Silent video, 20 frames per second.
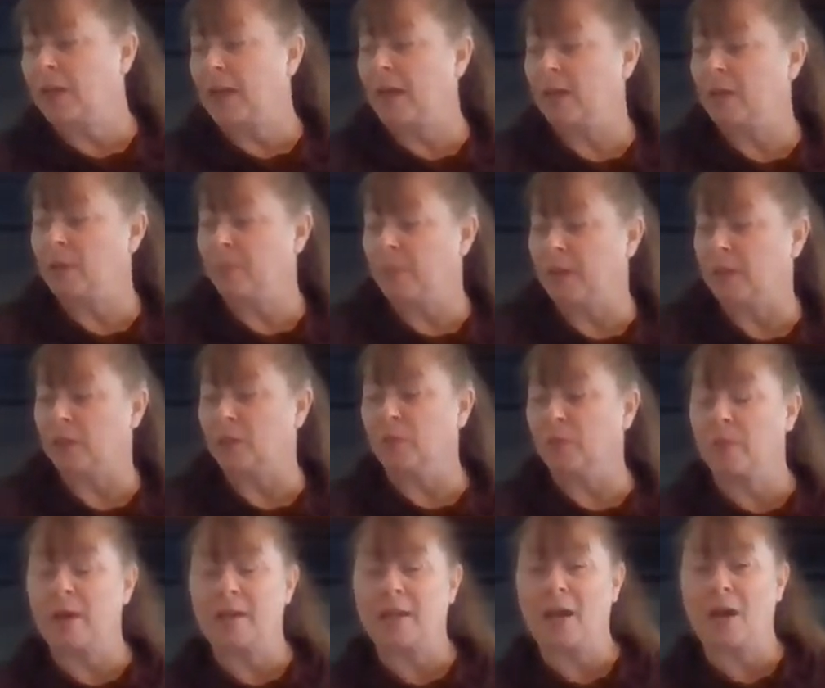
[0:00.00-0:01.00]
caterpillar
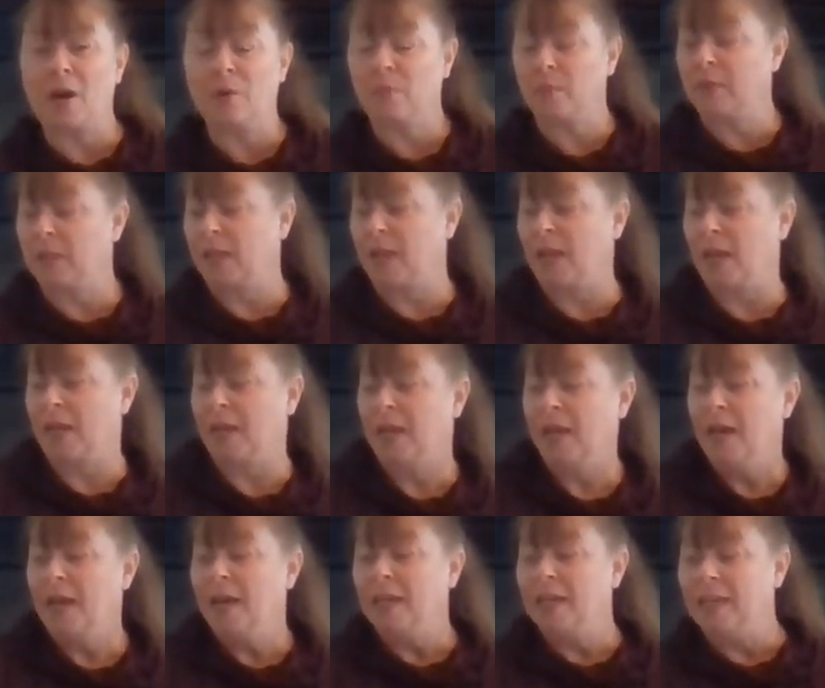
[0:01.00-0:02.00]
went out one day,
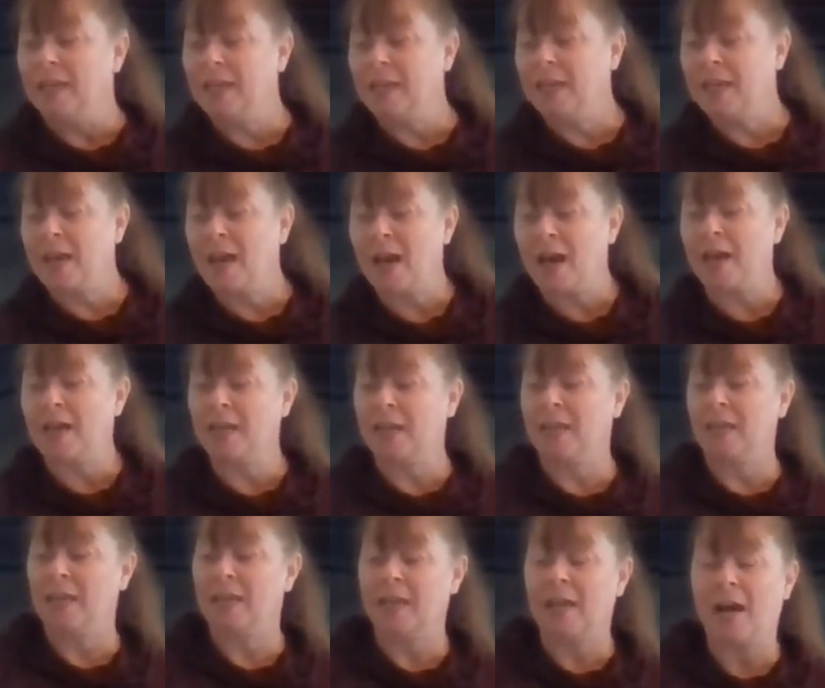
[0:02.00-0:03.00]

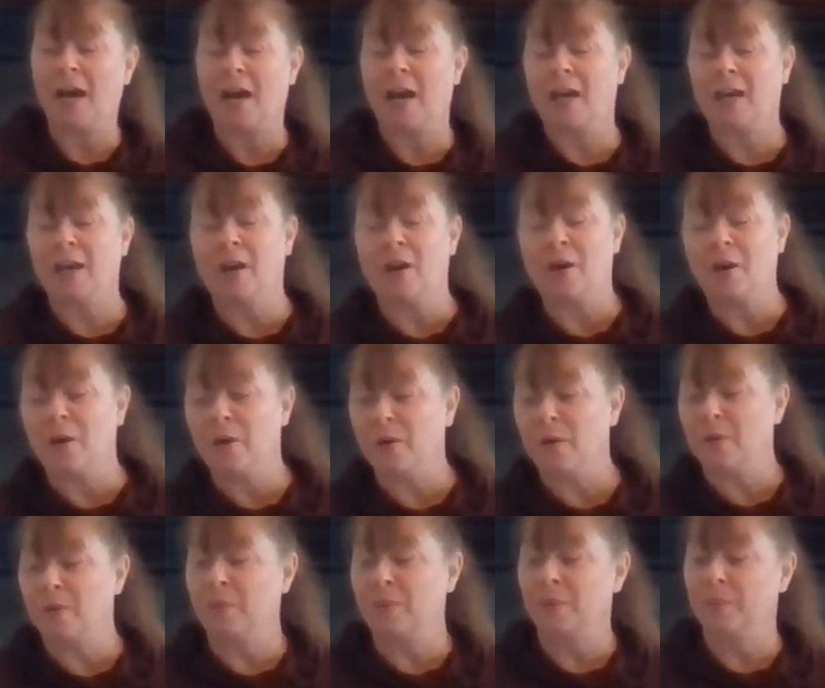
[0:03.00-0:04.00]

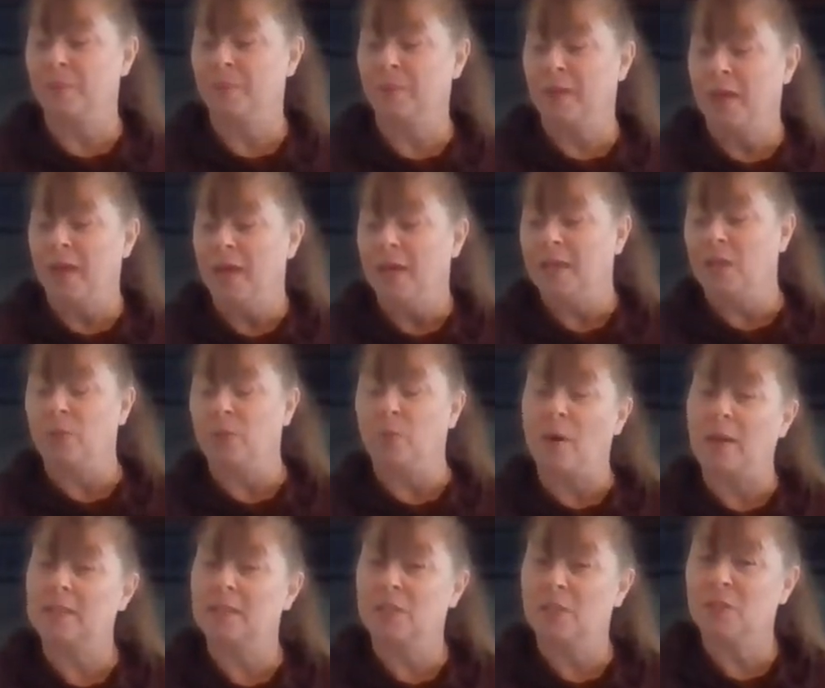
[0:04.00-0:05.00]
E-I-E-I-O. He
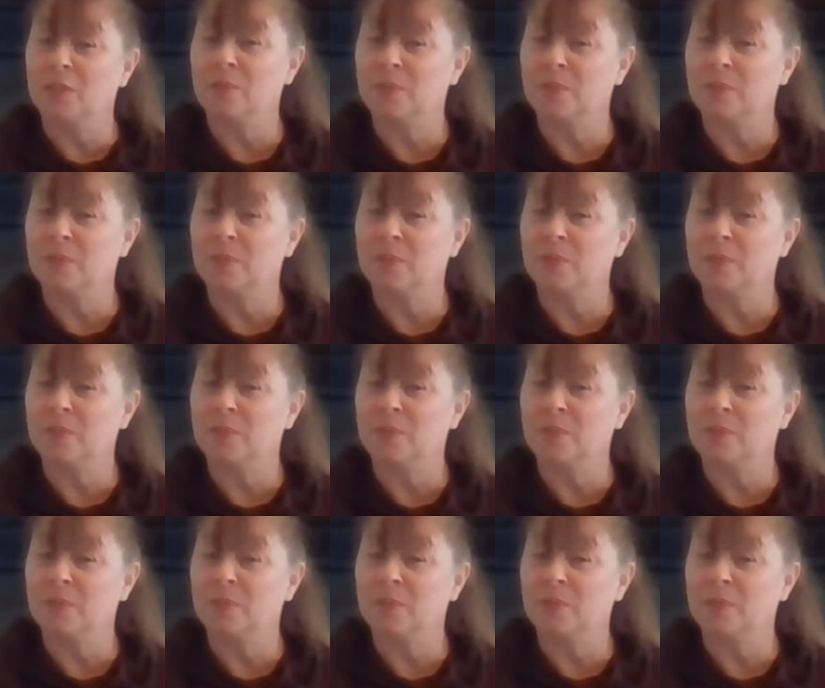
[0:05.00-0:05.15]
went to